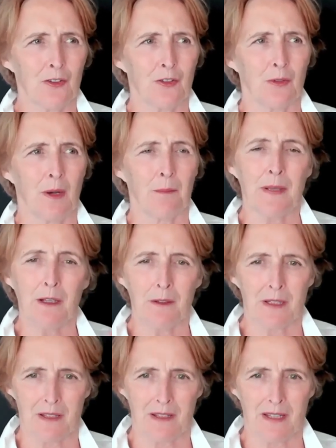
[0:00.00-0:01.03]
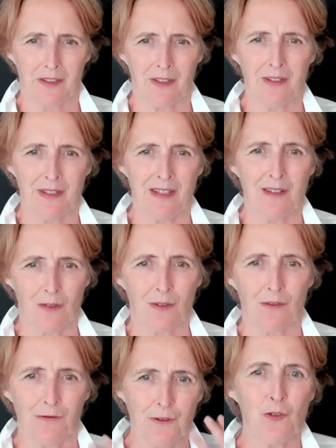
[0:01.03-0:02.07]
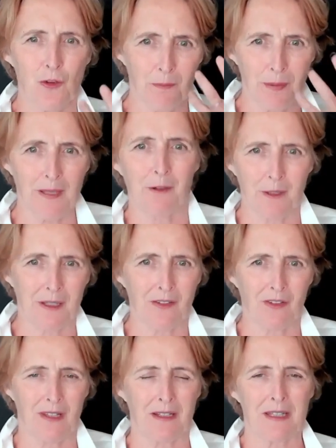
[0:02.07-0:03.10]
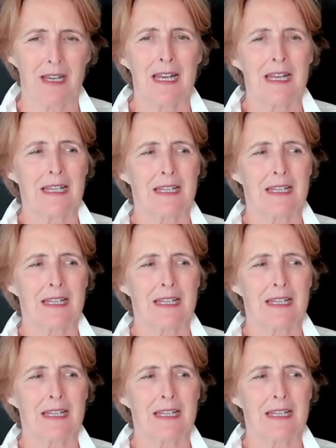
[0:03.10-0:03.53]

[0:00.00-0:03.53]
to a period set, and this is a sort of future period set,